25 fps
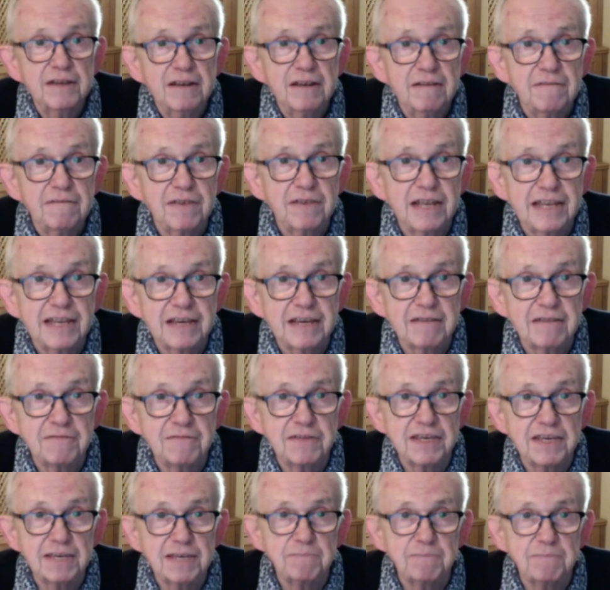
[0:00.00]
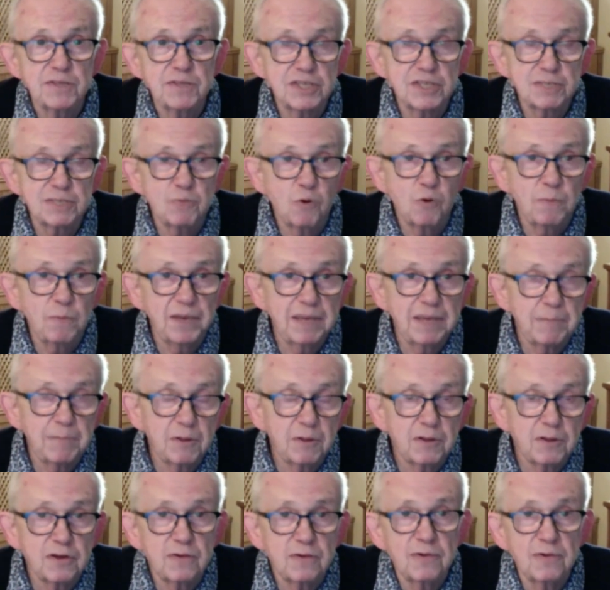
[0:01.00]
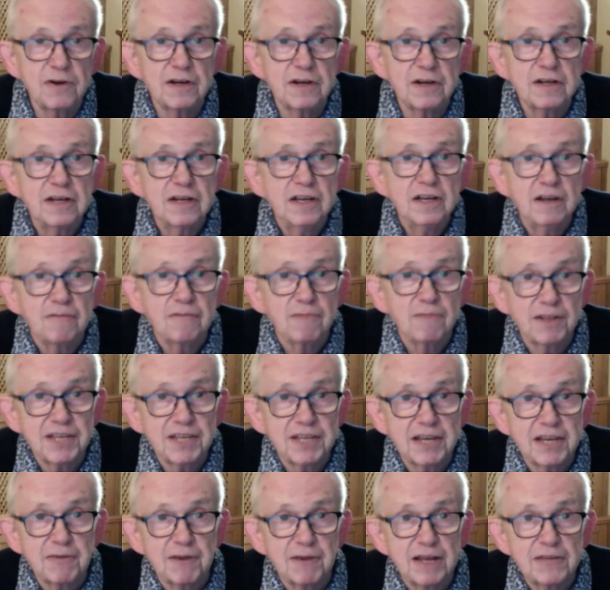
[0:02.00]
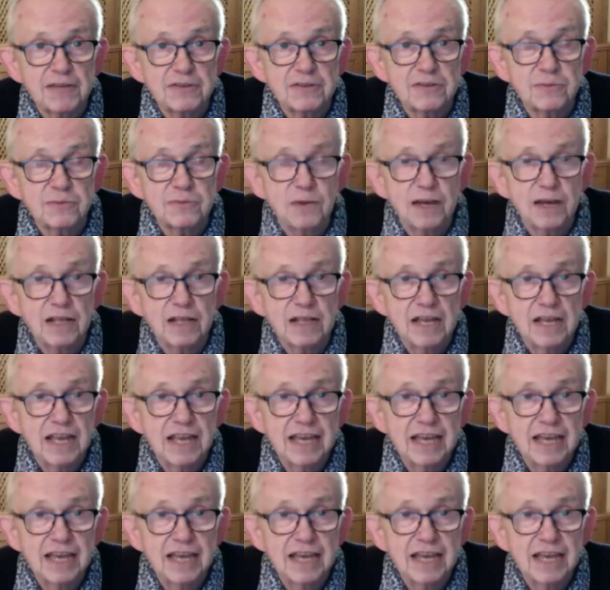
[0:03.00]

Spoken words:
feeling of the small people who were running around as well.